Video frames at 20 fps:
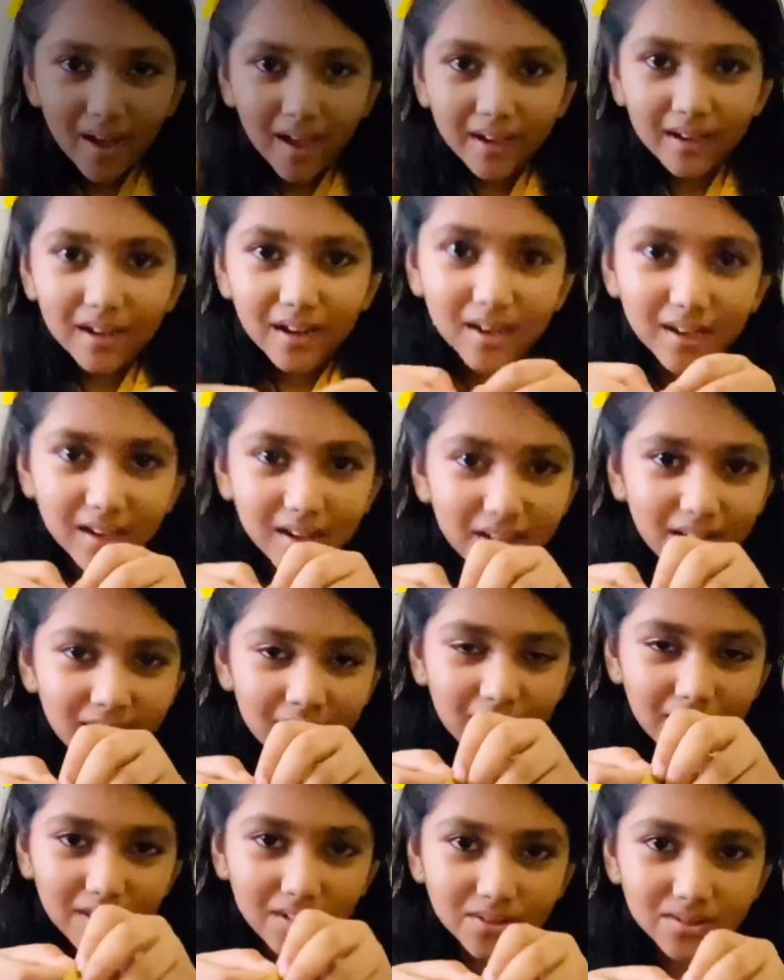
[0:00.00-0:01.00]
I cut it
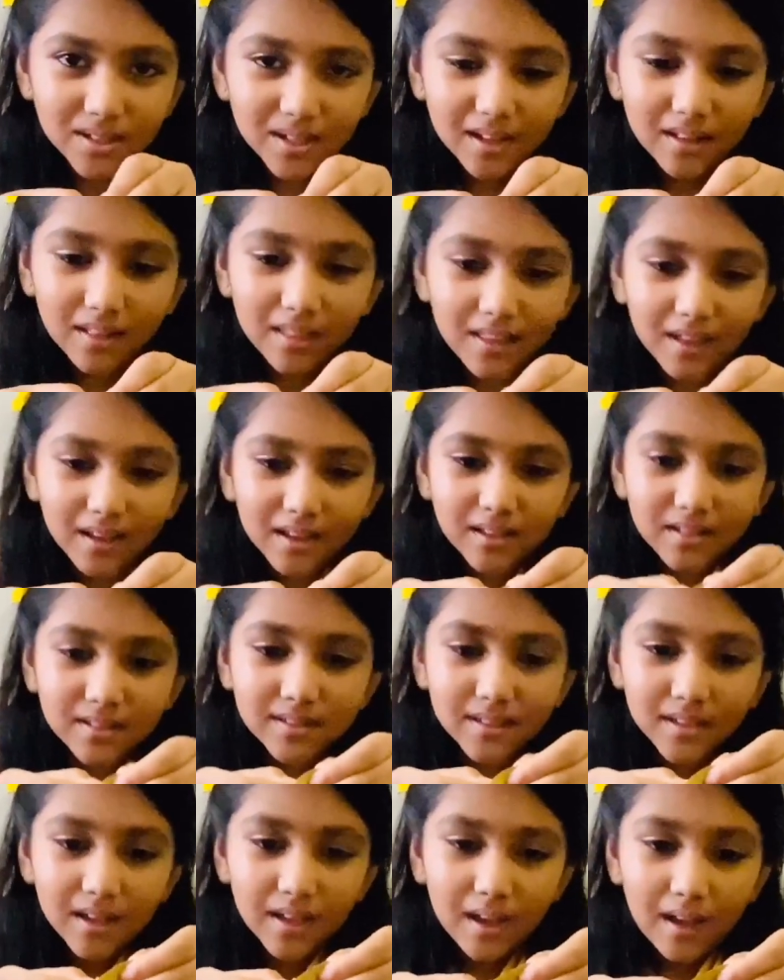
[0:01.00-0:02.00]
and it looks like this,
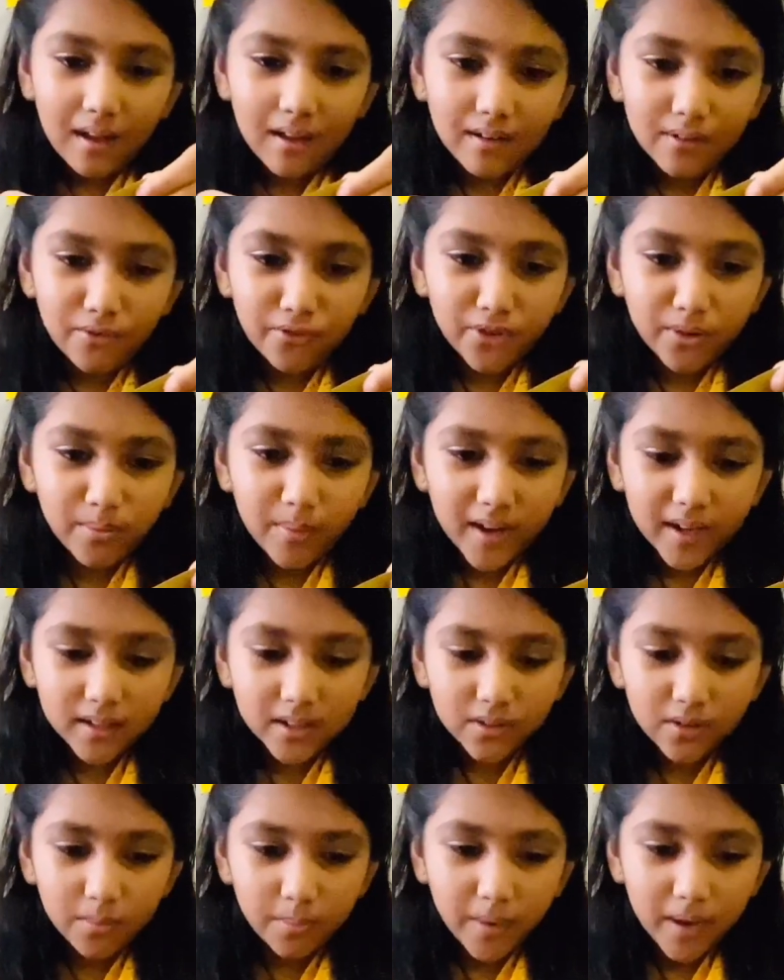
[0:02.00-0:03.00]
and for my
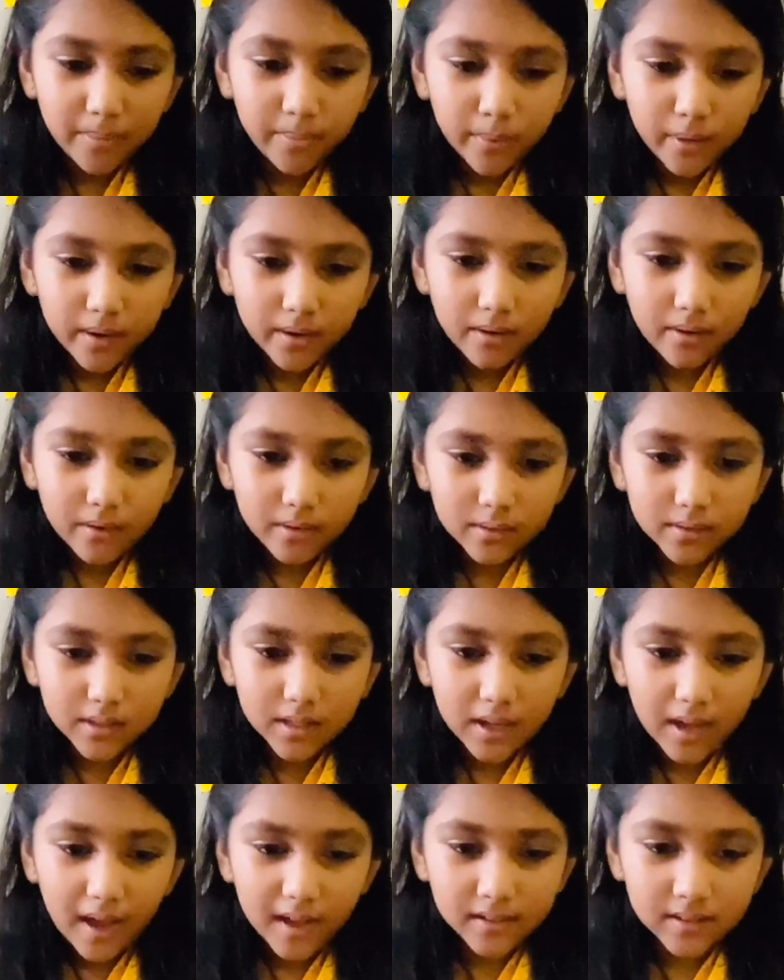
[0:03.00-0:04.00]
glitter paper it
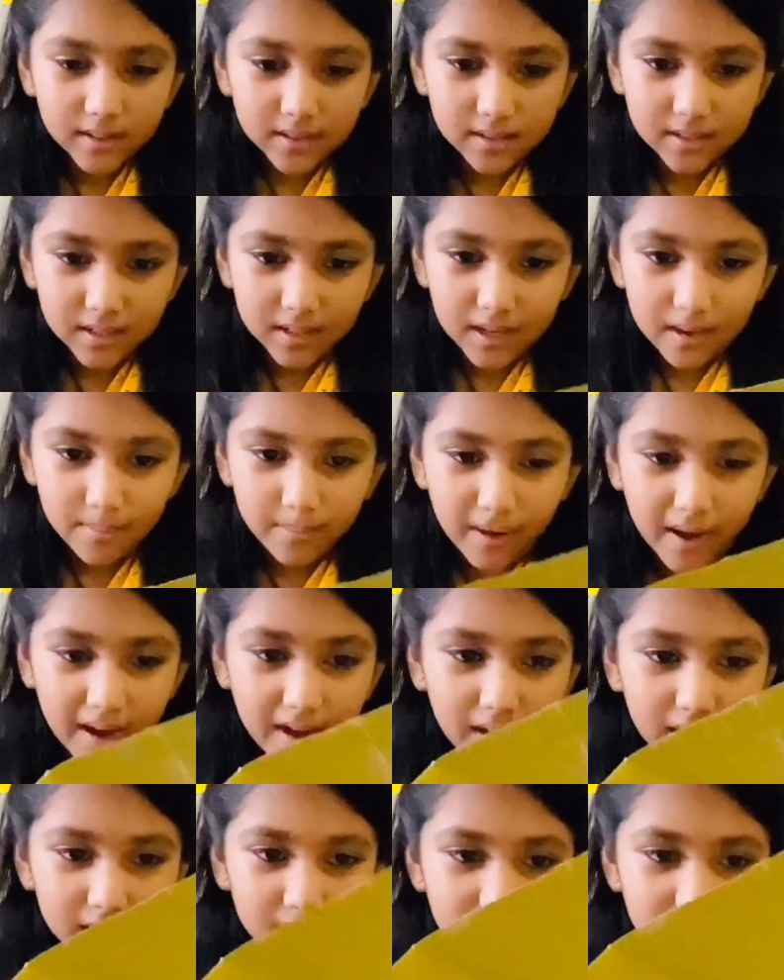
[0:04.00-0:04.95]
already has a sticky back,